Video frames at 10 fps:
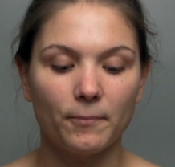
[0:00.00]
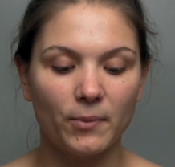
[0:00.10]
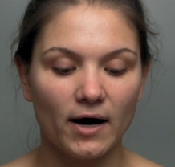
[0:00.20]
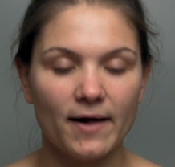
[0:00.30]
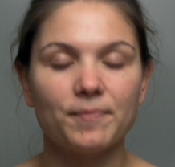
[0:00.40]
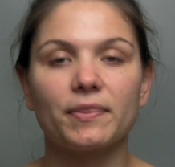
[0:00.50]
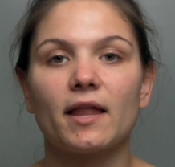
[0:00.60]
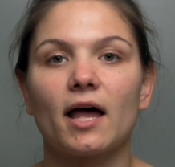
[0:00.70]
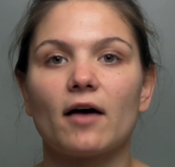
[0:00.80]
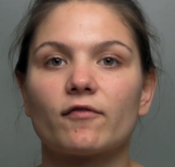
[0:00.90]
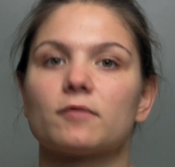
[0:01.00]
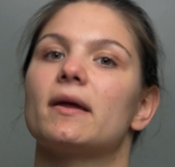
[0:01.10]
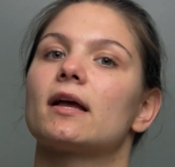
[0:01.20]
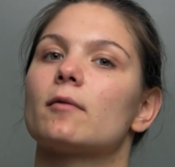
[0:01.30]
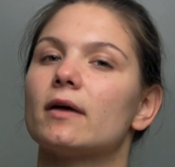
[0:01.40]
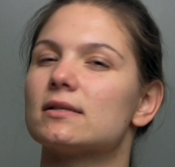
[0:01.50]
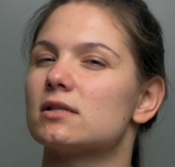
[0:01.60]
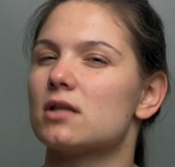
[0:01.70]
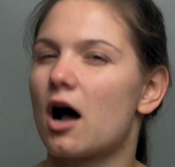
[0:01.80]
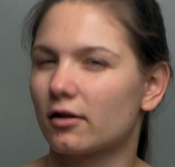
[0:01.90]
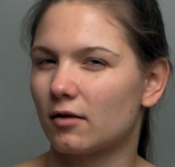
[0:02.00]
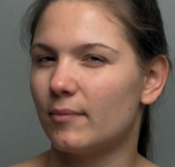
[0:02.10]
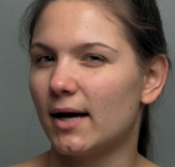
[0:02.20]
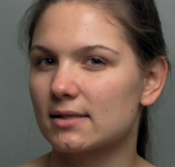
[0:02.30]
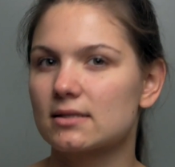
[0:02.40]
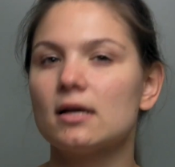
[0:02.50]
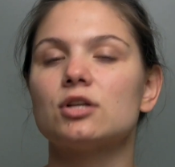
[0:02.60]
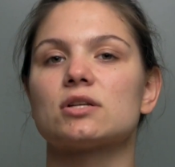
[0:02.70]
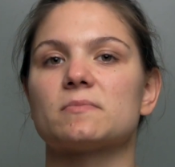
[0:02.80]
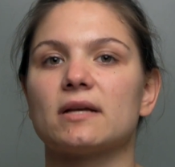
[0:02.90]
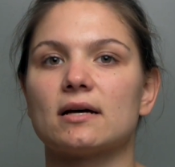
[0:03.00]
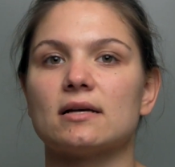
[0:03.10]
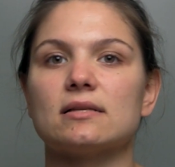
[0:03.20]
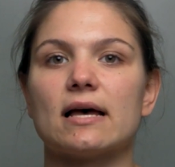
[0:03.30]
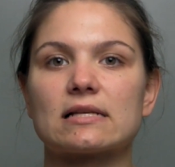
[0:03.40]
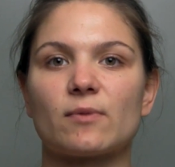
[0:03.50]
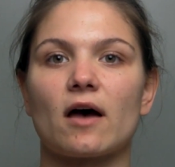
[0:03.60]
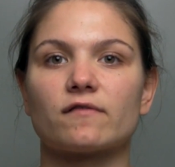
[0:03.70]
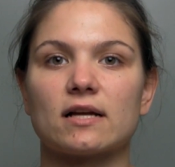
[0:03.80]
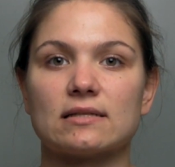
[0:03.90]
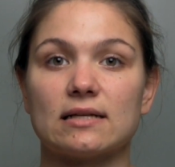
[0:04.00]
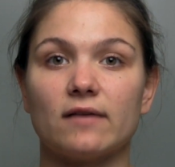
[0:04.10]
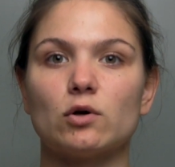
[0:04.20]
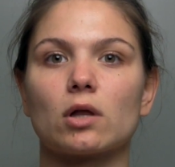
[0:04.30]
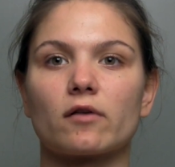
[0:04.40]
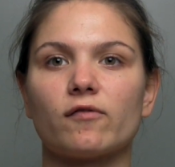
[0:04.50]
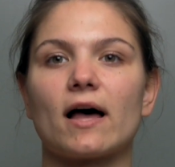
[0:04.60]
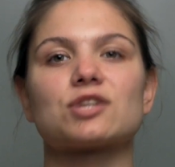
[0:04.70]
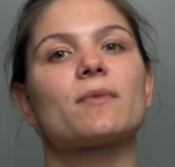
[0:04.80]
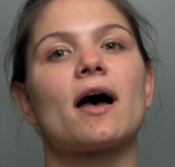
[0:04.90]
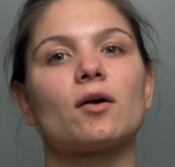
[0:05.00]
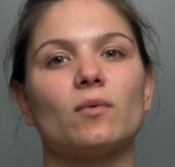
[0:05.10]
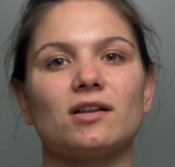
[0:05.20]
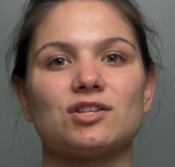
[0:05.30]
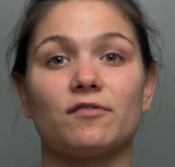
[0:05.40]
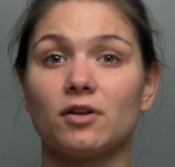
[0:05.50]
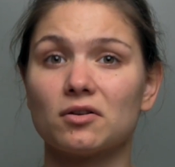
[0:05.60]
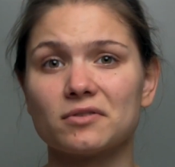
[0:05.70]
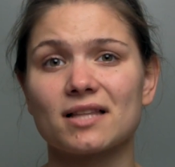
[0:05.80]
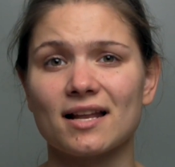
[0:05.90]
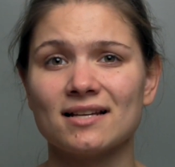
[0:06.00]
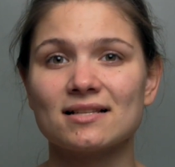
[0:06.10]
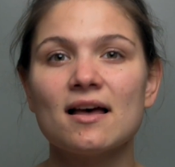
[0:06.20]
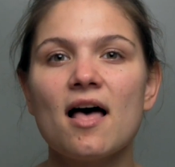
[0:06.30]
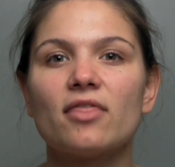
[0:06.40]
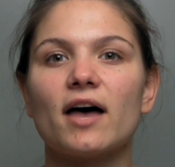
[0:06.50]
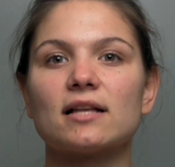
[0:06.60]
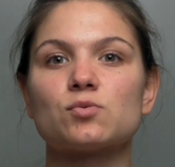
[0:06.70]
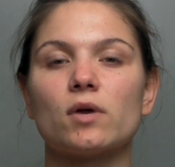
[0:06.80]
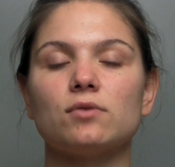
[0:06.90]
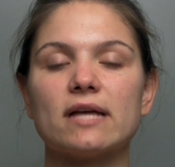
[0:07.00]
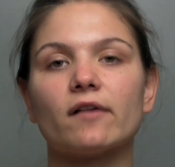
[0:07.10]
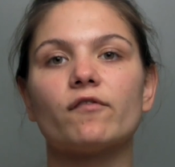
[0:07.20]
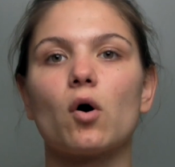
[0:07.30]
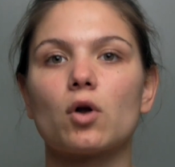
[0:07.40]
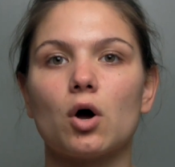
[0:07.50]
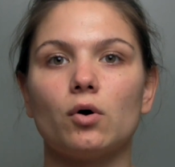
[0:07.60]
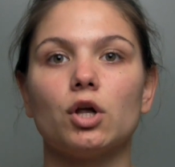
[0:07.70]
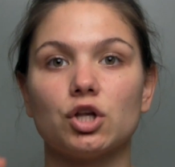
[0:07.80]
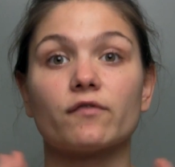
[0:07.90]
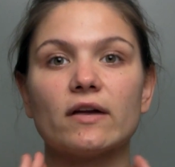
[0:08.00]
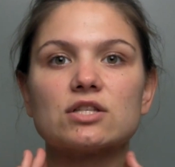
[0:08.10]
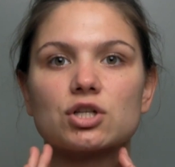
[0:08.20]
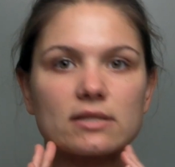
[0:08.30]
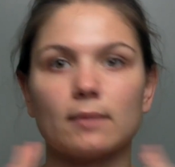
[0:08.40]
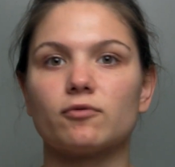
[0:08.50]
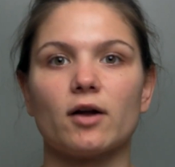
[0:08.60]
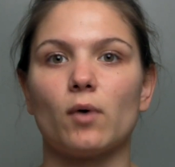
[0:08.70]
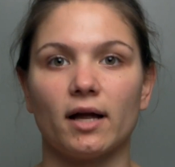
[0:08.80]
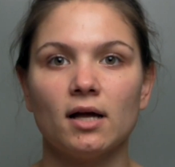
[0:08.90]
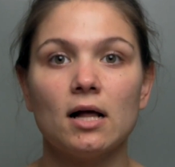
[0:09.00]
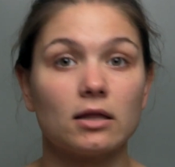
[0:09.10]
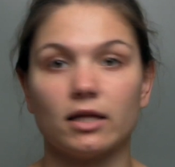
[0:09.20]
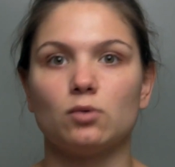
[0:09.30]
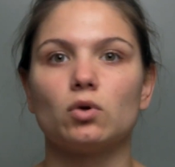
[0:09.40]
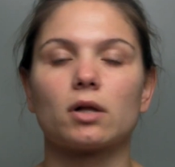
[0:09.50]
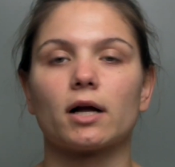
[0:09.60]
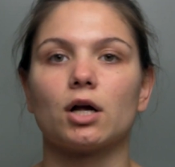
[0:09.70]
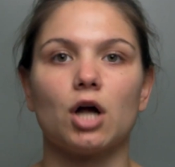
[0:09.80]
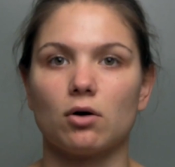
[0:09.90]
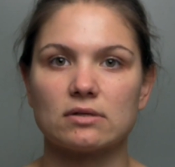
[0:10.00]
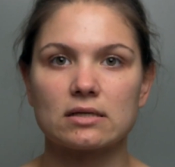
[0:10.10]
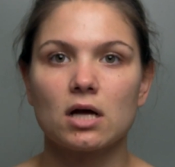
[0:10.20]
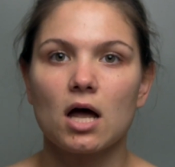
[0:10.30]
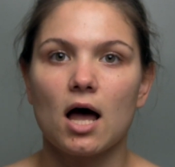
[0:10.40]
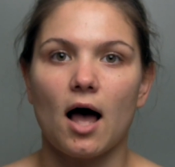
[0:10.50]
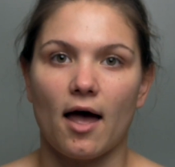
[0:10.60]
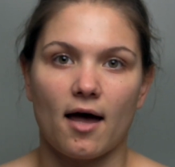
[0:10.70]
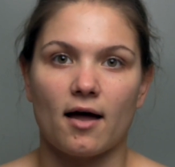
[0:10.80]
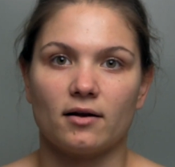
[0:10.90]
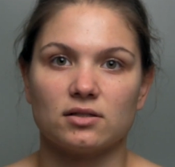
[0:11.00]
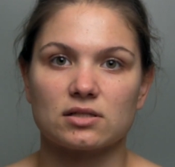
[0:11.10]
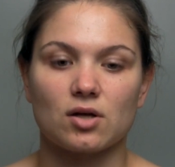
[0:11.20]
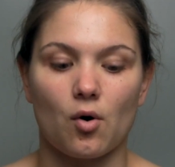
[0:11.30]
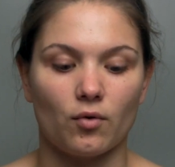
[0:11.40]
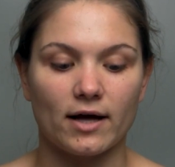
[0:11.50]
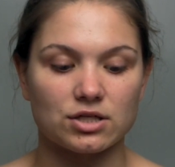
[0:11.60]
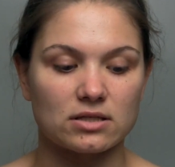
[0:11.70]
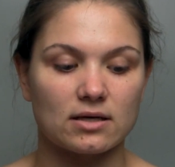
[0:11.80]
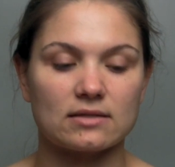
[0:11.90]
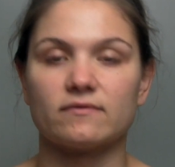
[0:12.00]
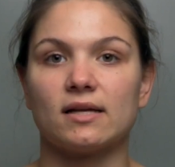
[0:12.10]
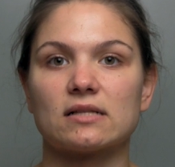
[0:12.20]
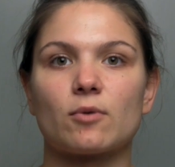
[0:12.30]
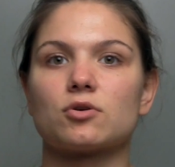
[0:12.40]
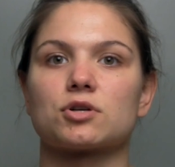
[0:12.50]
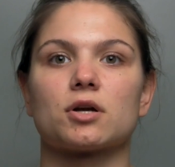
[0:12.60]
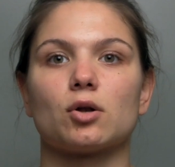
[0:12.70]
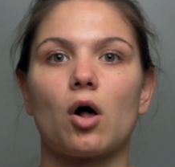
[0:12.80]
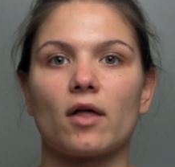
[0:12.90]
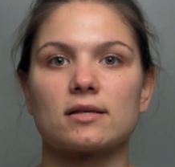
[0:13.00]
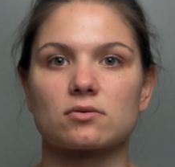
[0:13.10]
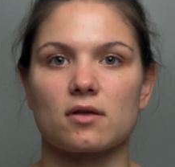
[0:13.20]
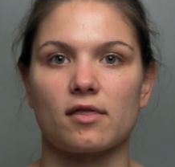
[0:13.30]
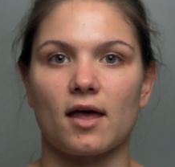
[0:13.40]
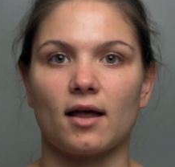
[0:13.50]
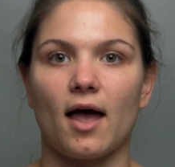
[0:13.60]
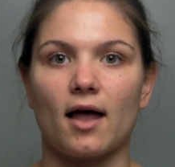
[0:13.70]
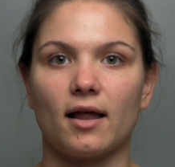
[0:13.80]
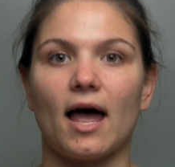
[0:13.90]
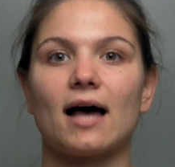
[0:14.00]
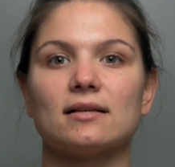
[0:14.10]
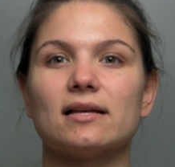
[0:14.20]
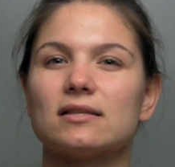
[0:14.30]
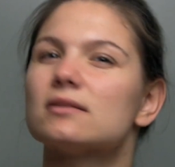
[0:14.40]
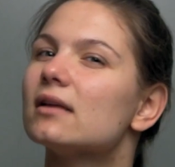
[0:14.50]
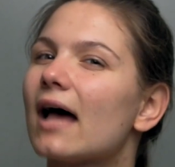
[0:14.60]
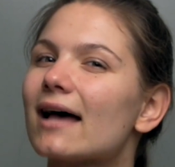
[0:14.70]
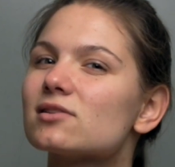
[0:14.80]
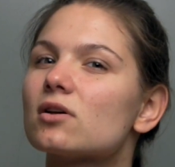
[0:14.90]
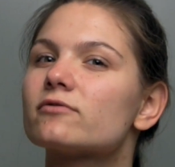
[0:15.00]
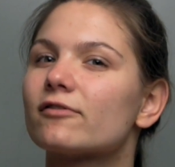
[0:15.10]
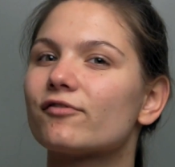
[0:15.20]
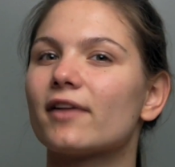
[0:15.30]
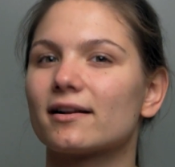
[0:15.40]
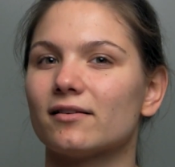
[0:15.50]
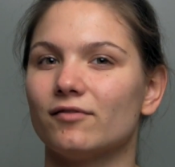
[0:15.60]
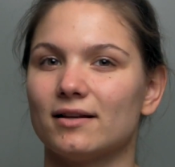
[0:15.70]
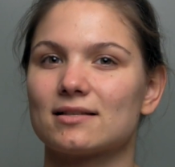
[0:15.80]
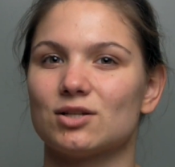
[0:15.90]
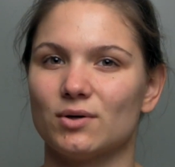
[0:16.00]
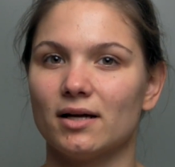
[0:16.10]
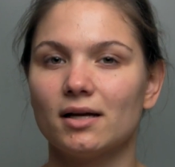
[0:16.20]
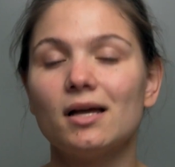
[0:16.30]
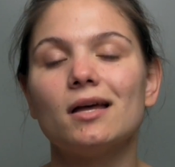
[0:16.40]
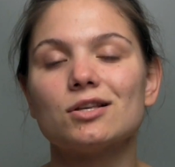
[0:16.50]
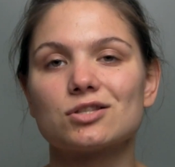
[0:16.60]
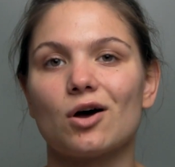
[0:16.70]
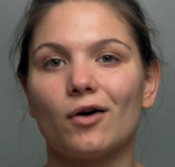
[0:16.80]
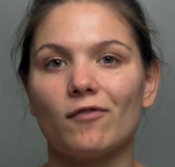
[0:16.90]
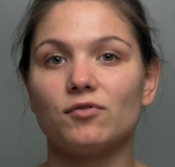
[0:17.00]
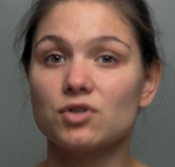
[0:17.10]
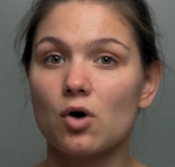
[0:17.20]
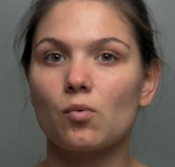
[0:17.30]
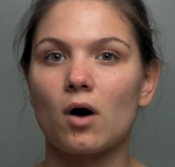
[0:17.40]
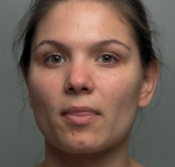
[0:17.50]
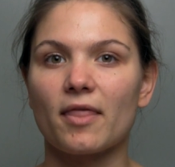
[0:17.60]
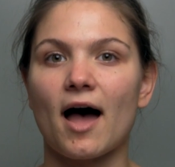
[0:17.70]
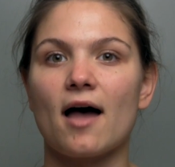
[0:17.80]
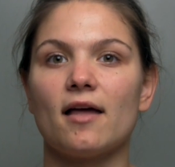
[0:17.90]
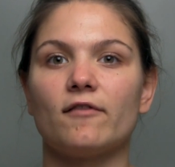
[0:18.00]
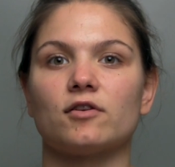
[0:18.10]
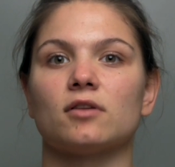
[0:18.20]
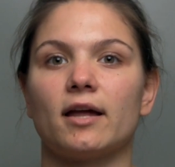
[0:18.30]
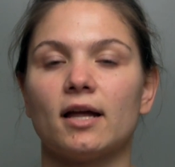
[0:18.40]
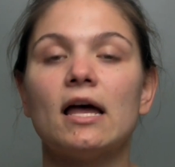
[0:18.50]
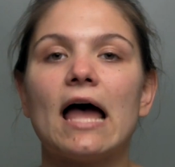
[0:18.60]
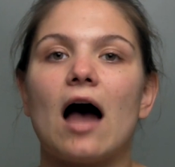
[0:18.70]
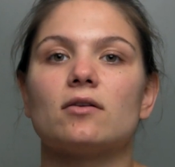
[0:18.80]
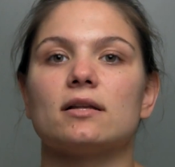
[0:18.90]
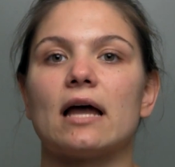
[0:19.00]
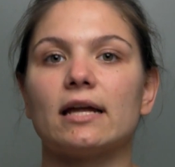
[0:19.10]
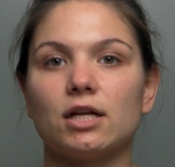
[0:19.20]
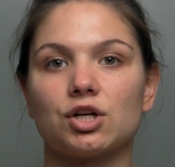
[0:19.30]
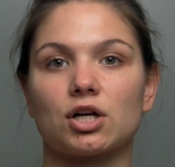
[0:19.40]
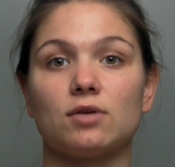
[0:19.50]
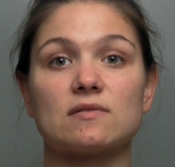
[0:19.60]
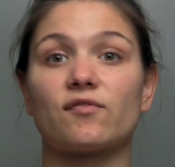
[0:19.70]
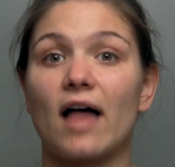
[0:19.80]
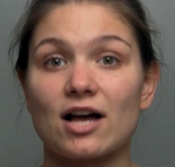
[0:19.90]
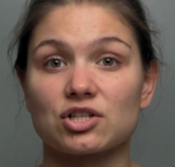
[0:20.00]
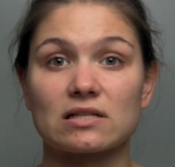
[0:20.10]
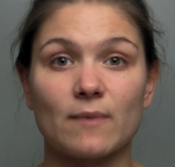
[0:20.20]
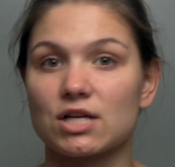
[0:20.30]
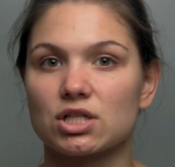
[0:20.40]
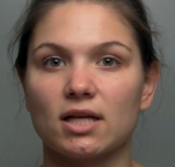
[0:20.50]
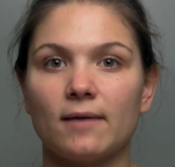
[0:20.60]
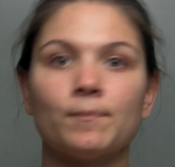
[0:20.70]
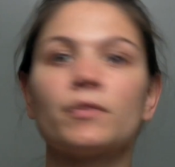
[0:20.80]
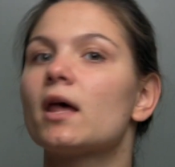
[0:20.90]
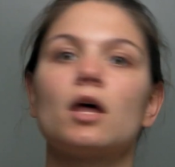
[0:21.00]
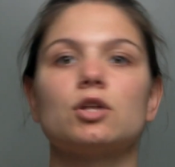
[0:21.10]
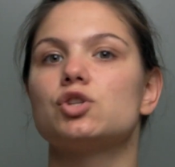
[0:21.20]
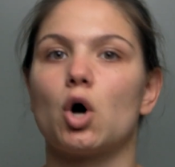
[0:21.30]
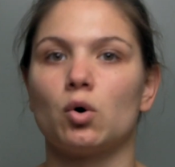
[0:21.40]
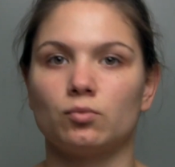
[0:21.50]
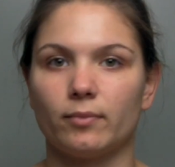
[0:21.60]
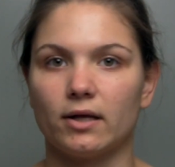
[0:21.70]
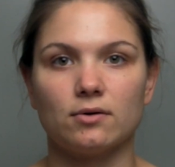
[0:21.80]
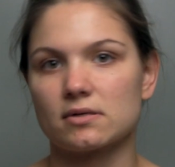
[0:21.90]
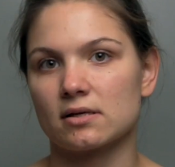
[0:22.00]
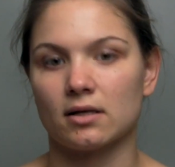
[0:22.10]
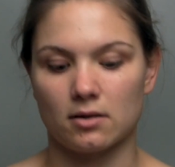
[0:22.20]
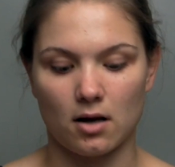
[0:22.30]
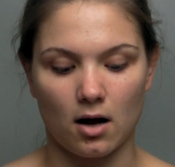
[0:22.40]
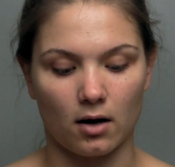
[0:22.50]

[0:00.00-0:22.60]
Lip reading: But for makeup, it's not the best, just because SPF tends to give you a lot of flashback, which if you don't know what that is, that's when you take a photo, your face turns bright white, you look like a ghost. And so that's just because of the exposure and all that sort of thing, and it has a lot of reflectiveness to it. So if you don't want that, if you're out at night and you're going to use flash especially, don't be using